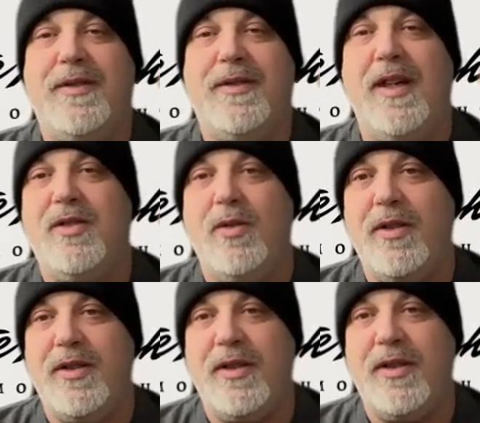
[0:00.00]
10
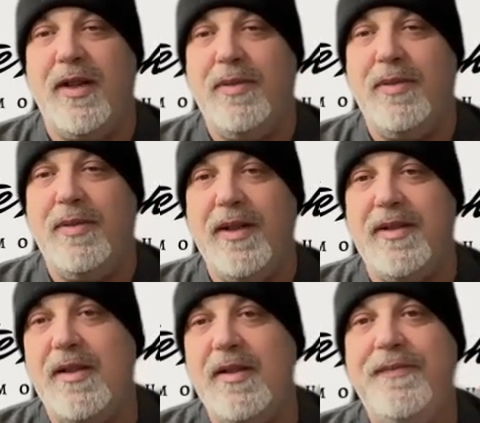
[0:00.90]
storage
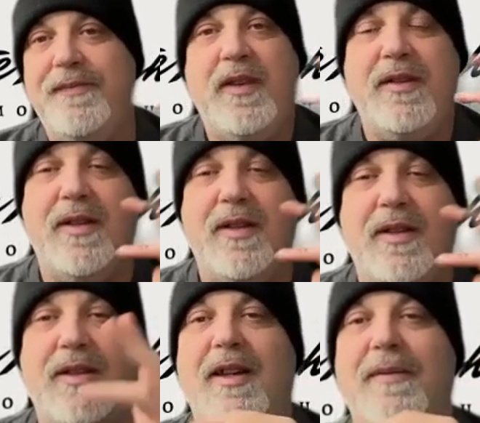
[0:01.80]
complexes,
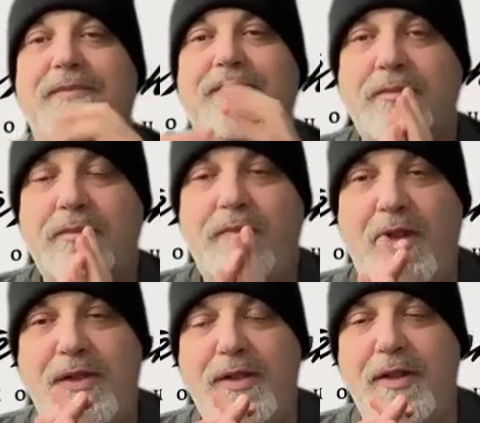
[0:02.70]
things like that.
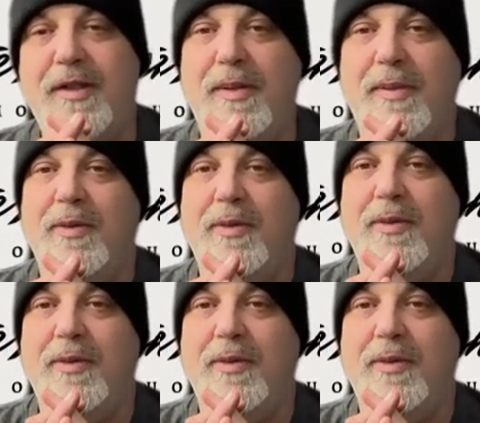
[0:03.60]
So those are the people you